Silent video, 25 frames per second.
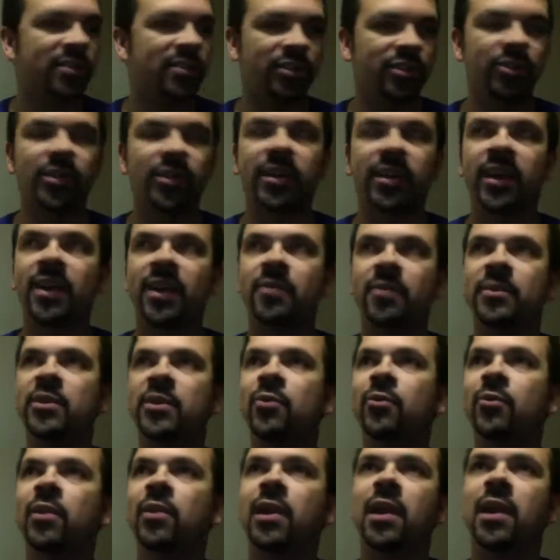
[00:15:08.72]
UK. We
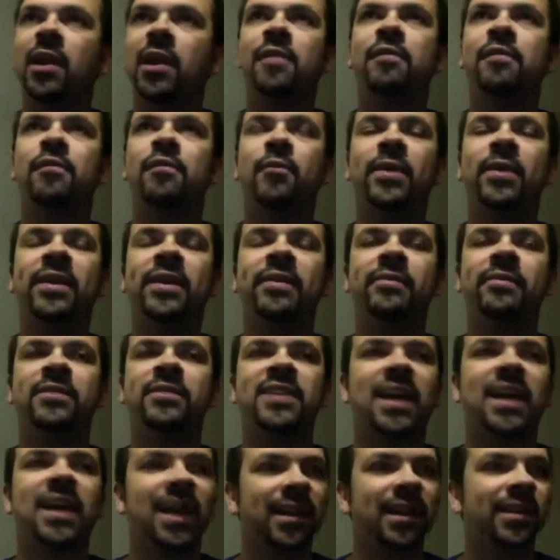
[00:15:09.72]
all love when talent